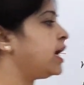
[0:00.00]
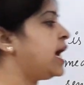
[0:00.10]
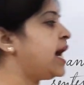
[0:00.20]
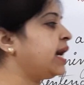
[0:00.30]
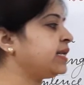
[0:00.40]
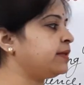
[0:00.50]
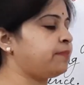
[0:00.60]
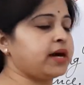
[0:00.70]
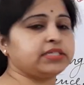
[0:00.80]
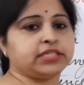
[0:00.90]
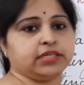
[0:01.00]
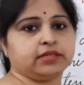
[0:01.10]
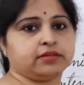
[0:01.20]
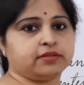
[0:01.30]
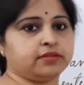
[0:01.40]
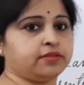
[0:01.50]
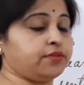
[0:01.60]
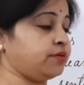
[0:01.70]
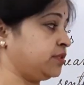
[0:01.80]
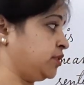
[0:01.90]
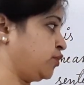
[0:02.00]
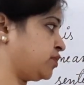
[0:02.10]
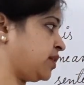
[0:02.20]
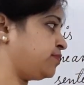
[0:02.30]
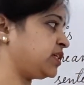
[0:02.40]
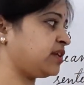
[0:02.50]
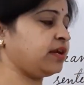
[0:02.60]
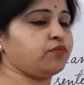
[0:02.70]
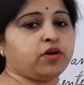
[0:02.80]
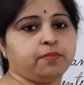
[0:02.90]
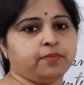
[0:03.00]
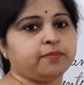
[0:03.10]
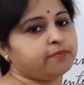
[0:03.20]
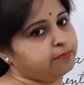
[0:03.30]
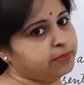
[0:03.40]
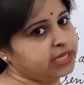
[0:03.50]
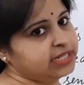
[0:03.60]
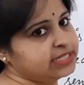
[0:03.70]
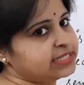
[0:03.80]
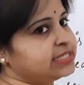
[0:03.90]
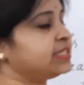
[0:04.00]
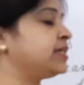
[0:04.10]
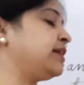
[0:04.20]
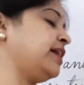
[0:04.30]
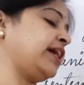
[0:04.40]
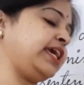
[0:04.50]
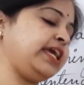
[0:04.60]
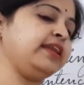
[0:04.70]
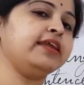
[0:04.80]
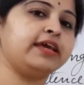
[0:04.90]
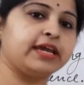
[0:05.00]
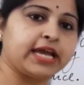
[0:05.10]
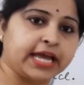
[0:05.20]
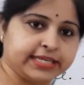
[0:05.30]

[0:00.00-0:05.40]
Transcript: At the party. There is no subject and verb. Means, again, an